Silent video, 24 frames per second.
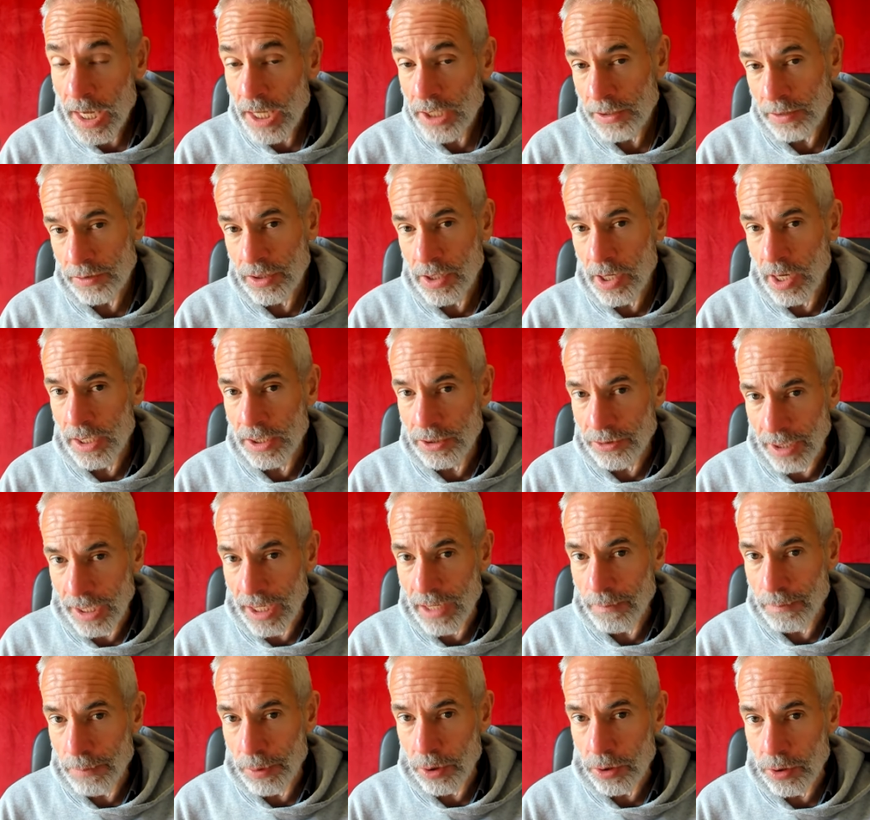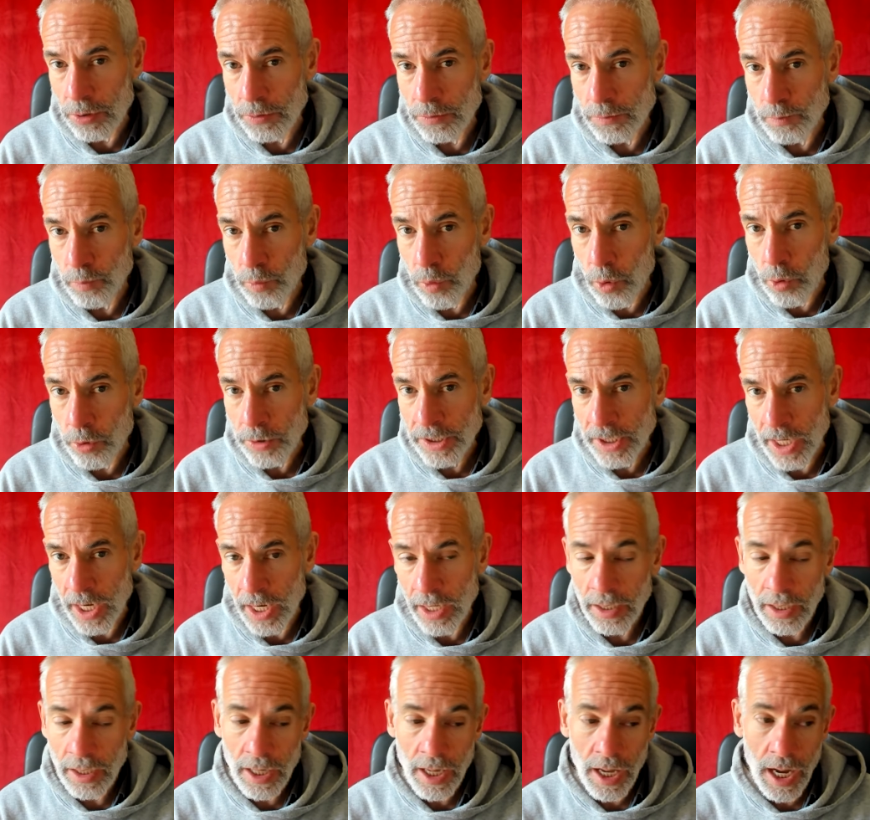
So I started drinking bottled water.